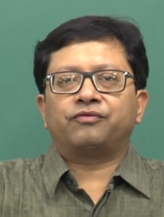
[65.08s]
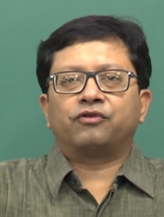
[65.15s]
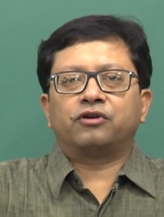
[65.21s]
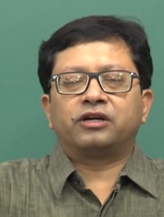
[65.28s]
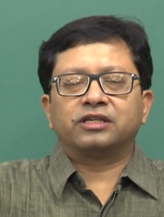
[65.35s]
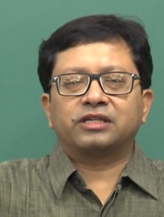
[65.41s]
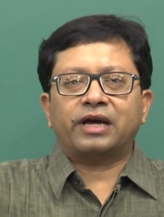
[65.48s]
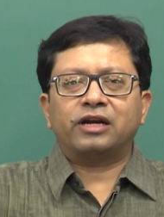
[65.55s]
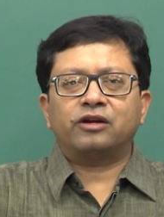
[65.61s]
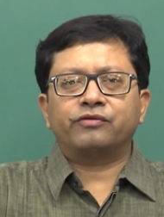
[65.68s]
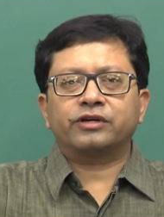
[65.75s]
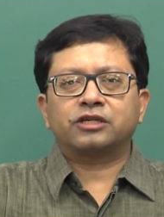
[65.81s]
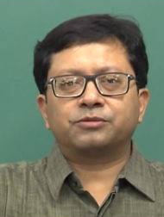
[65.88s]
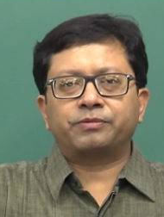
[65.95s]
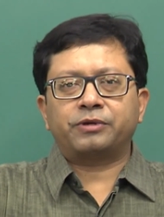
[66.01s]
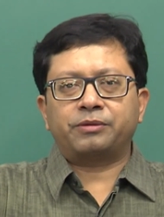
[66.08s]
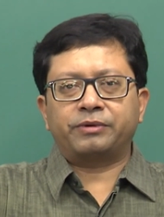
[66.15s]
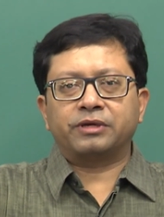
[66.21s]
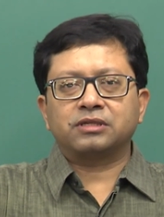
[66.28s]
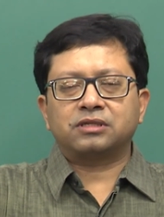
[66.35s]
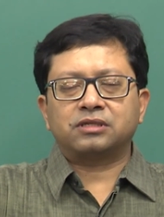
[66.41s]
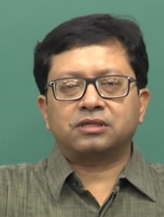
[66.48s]
for design of
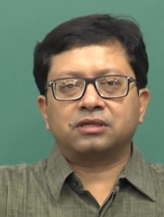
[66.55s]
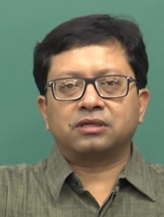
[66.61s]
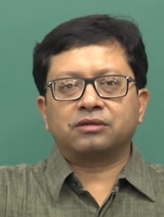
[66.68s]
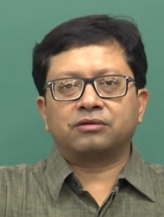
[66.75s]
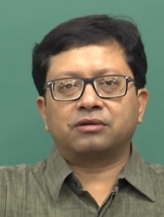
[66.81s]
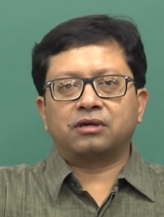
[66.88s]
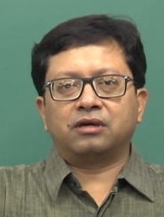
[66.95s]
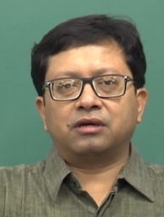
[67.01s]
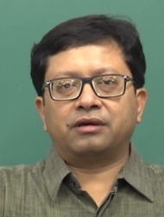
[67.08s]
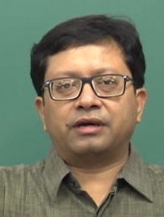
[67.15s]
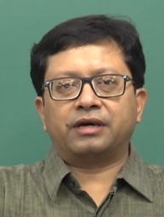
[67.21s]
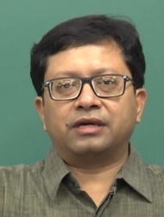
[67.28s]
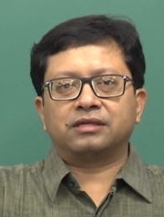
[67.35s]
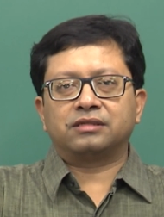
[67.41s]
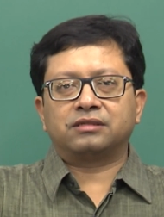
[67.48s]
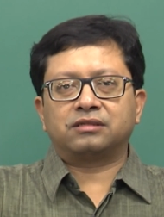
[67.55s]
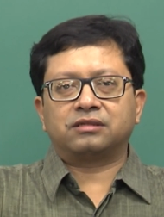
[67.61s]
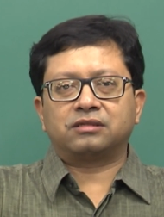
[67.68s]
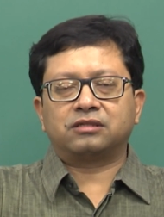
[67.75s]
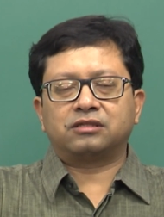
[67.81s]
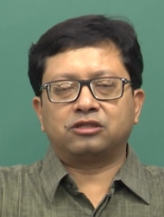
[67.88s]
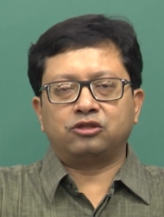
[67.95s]
experiments, as